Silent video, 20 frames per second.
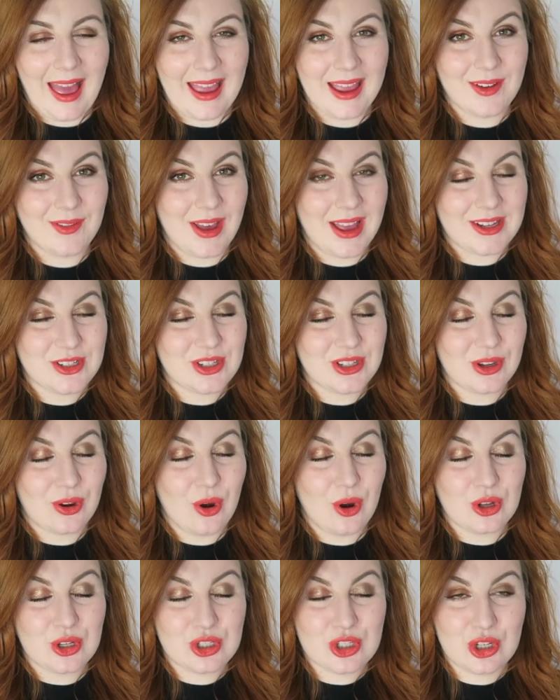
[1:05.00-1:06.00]
I have actually
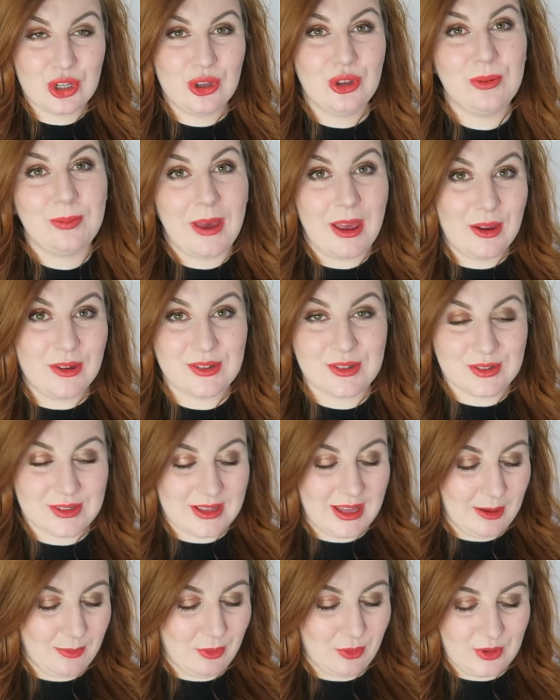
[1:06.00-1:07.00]
got two powders
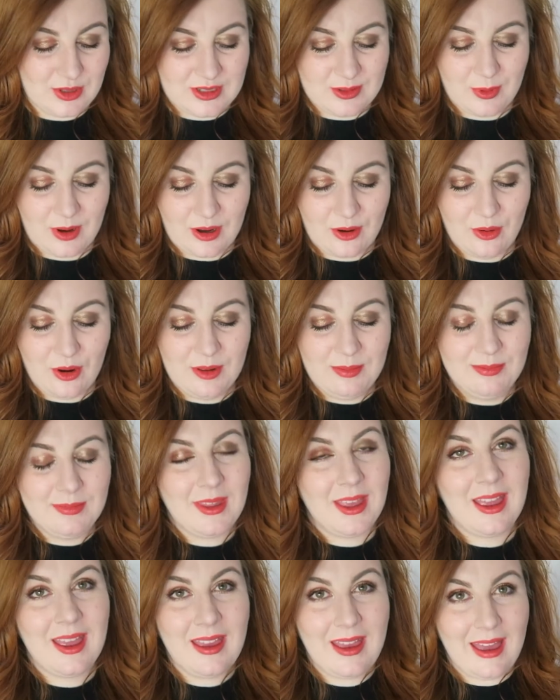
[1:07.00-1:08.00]
that I'm going to work on.
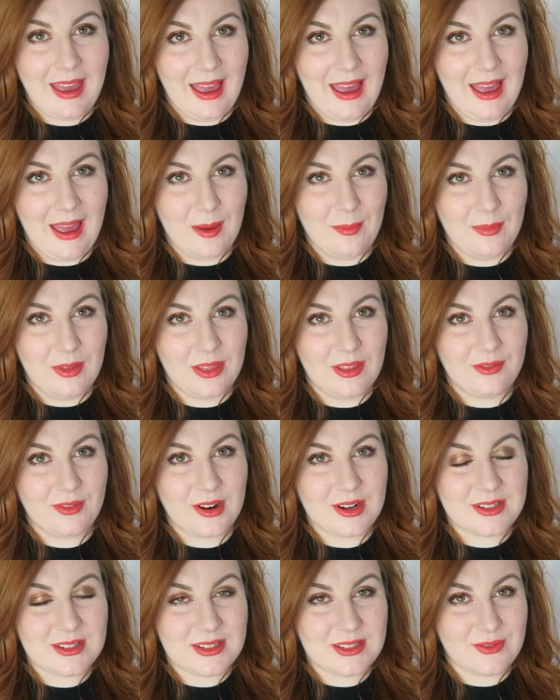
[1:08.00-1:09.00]
The
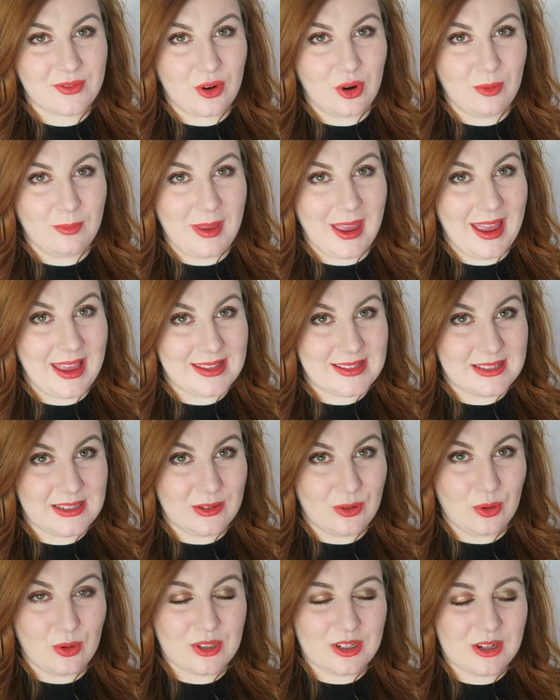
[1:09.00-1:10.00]
first is from
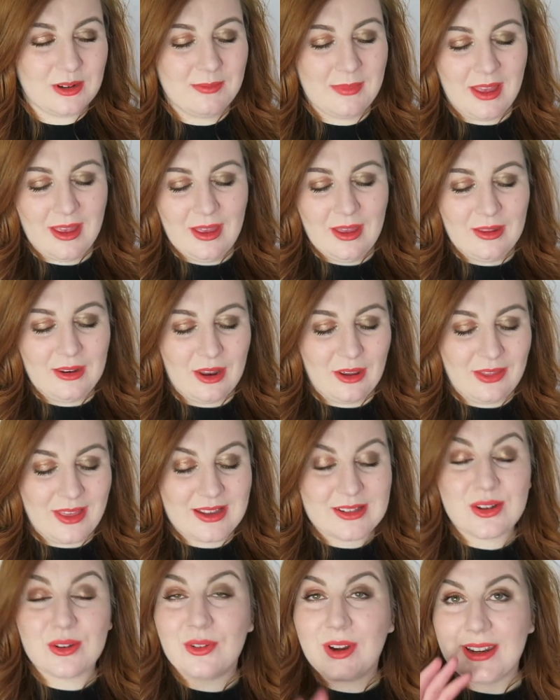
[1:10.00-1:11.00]
Estee Lauder. Now
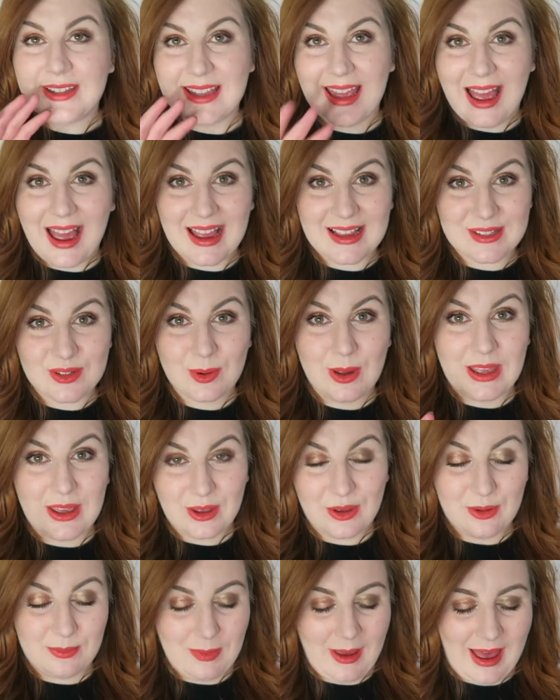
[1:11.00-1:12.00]
this already has quite
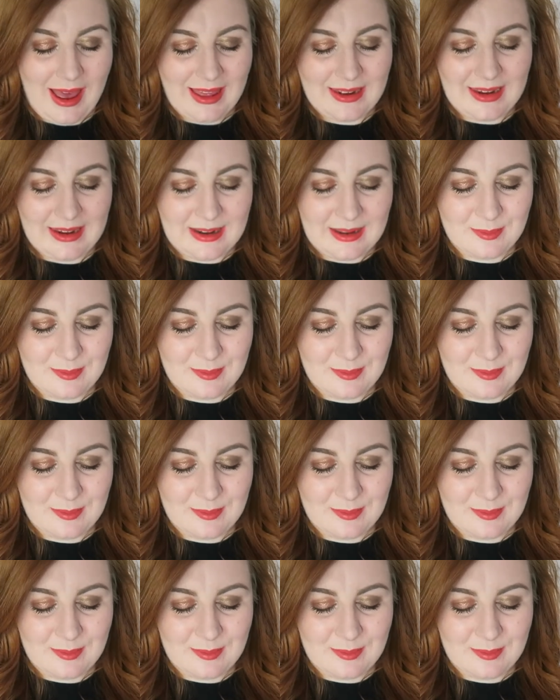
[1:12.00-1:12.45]
a good pan in